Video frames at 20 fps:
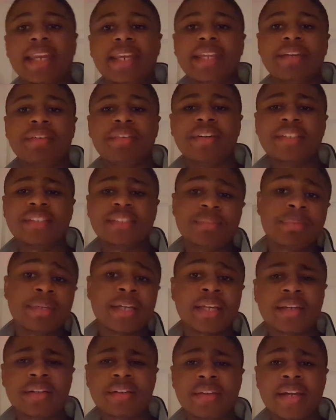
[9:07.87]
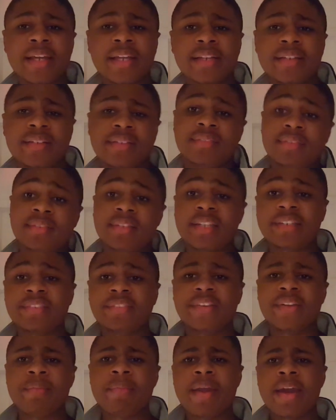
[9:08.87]
handy when it's the beginner end.
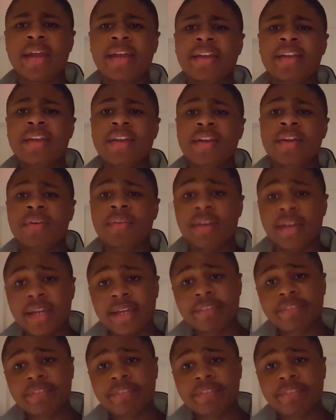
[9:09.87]
Doesn't really matter.